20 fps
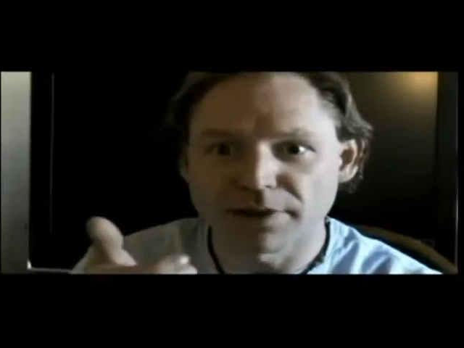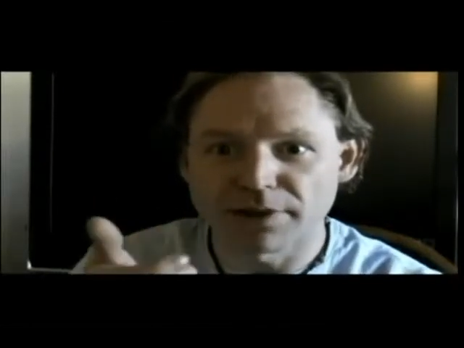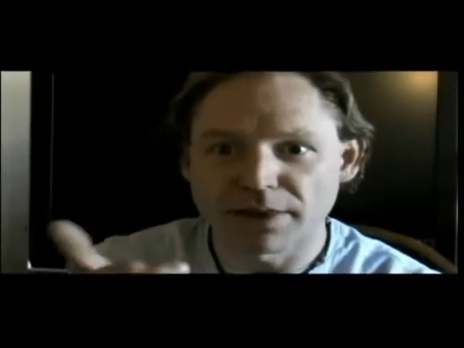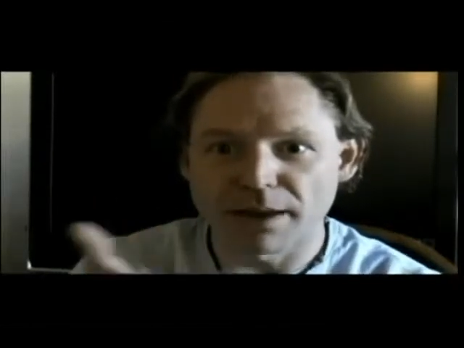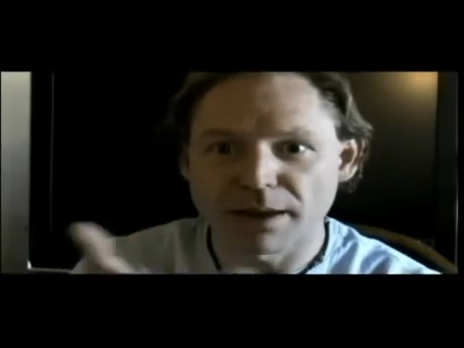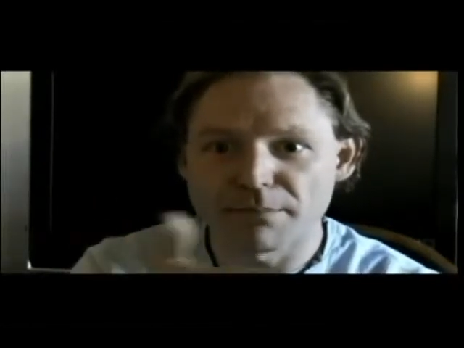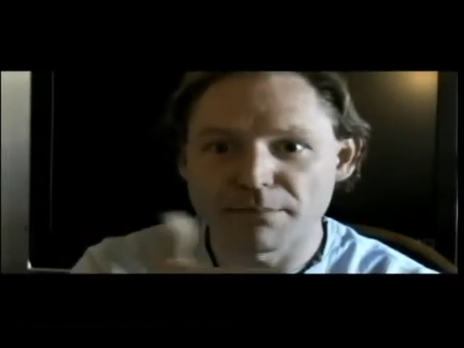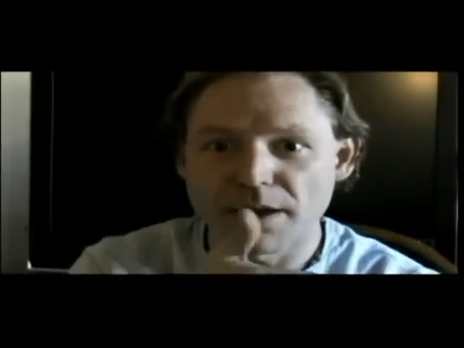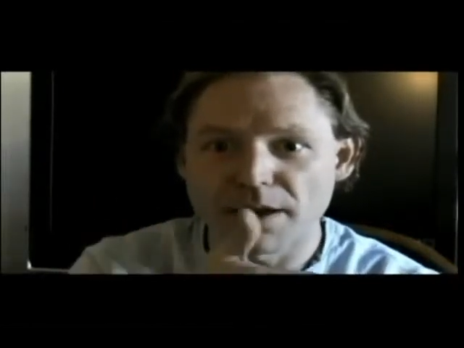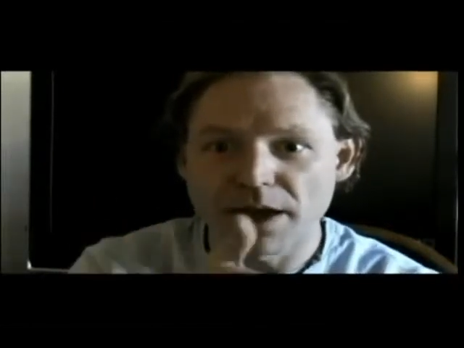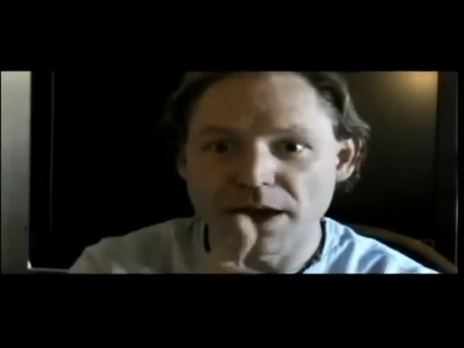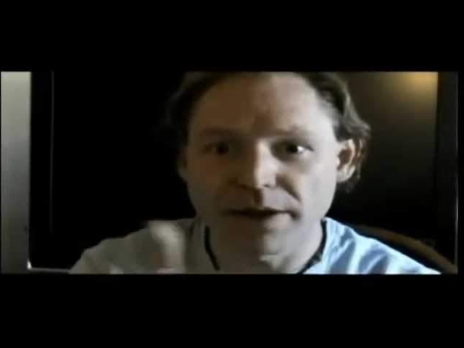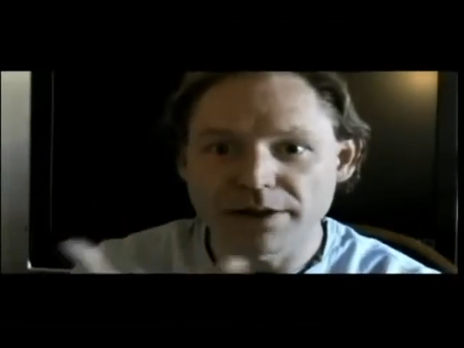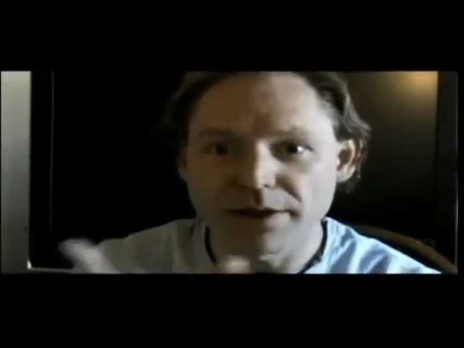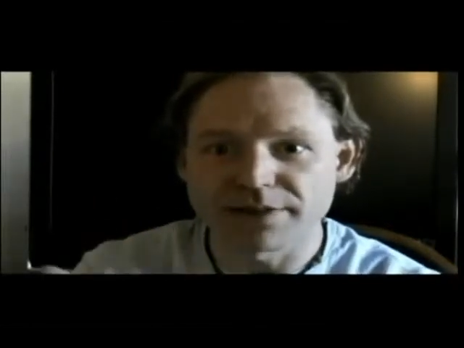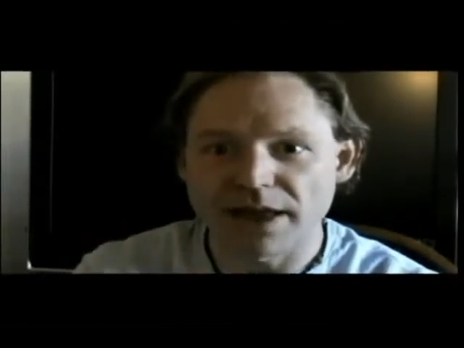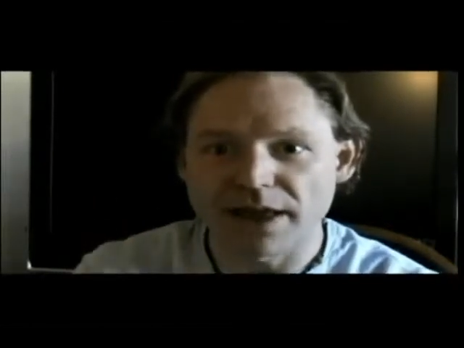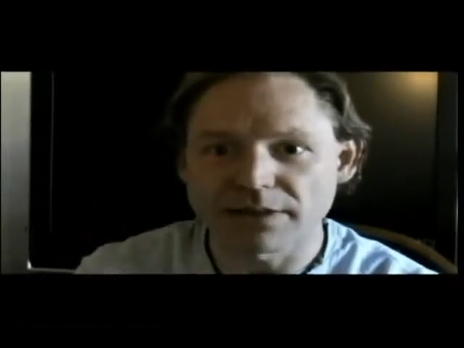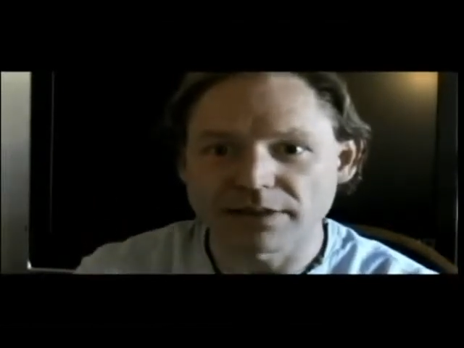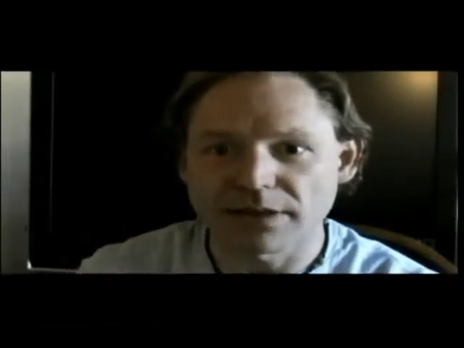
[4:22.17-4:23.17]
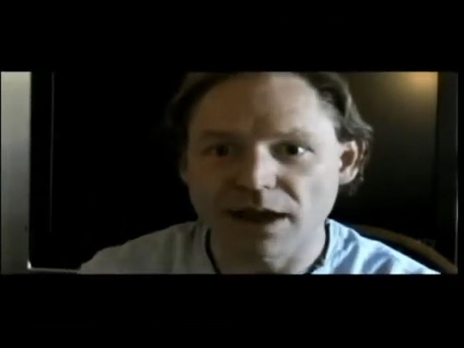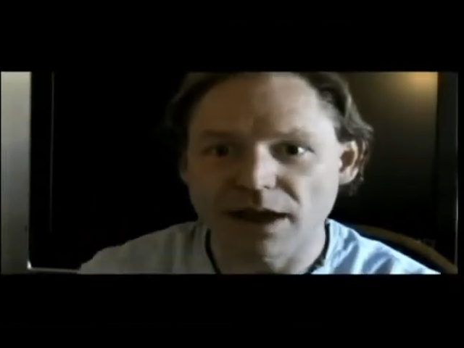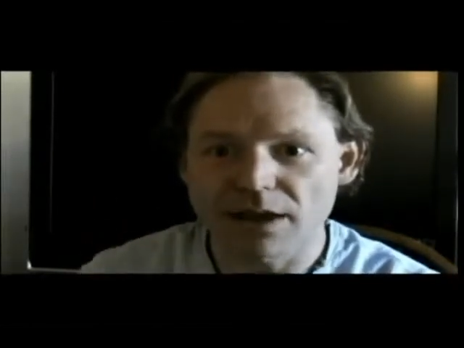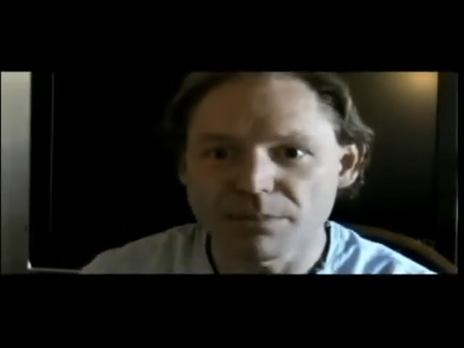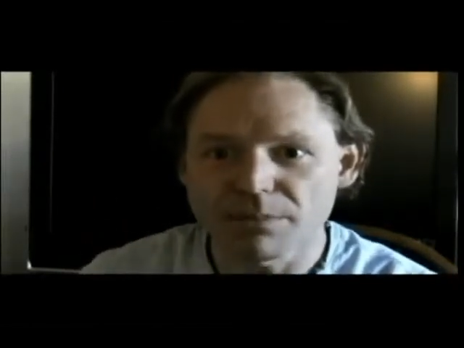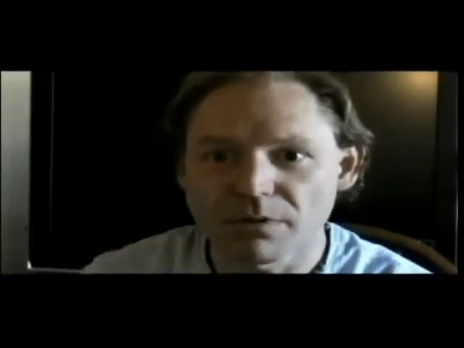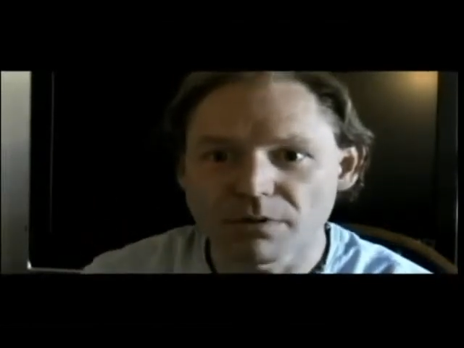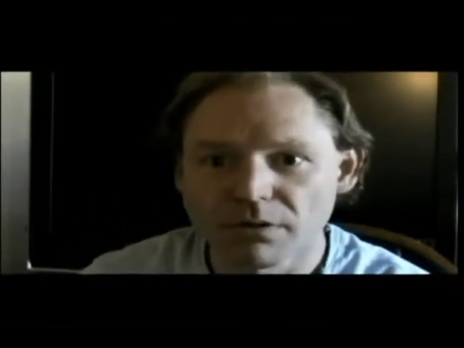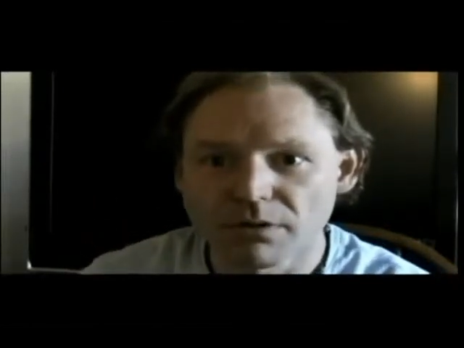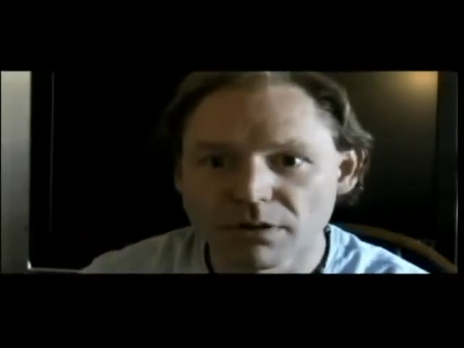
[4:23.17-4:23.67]
to that man at that
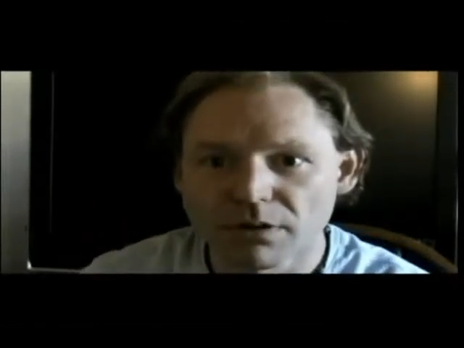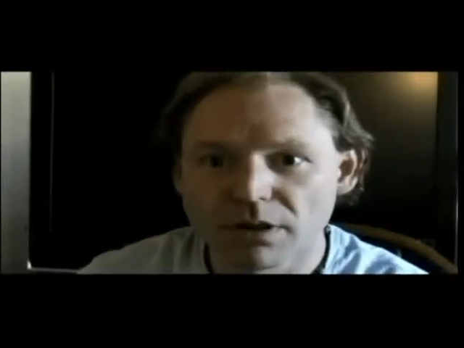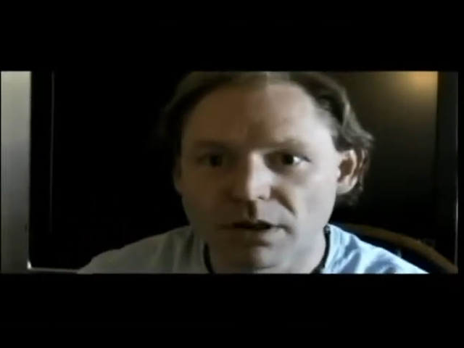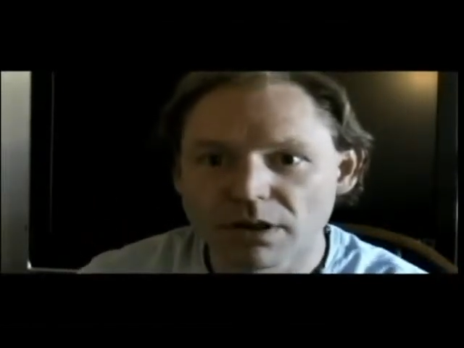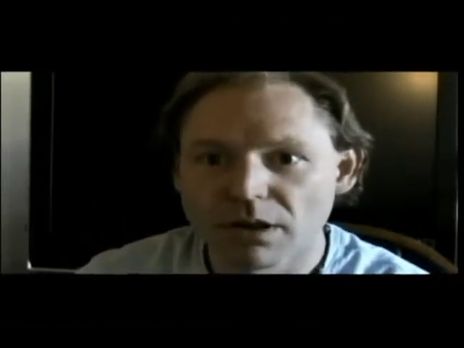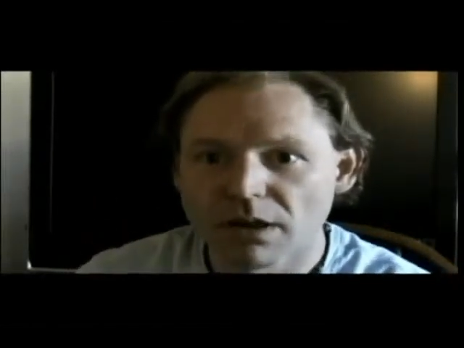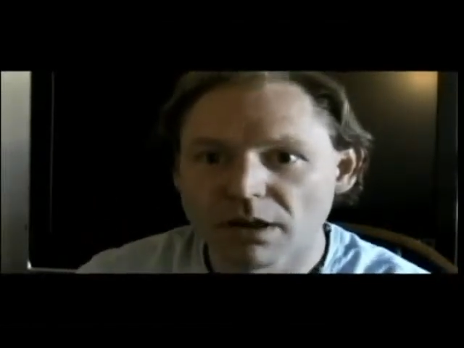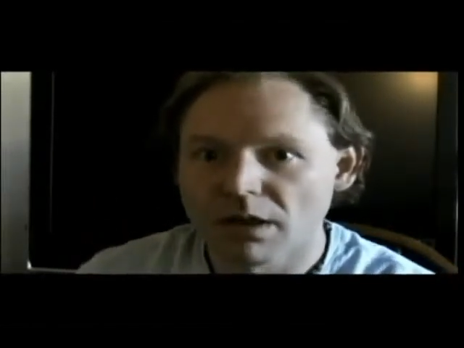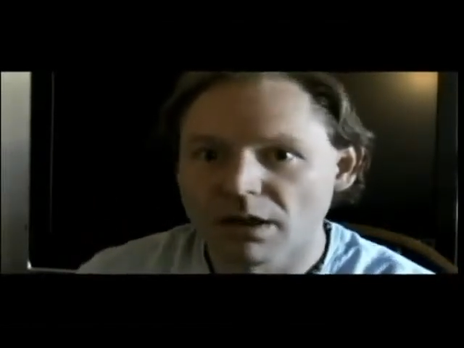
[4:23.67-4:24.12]
table?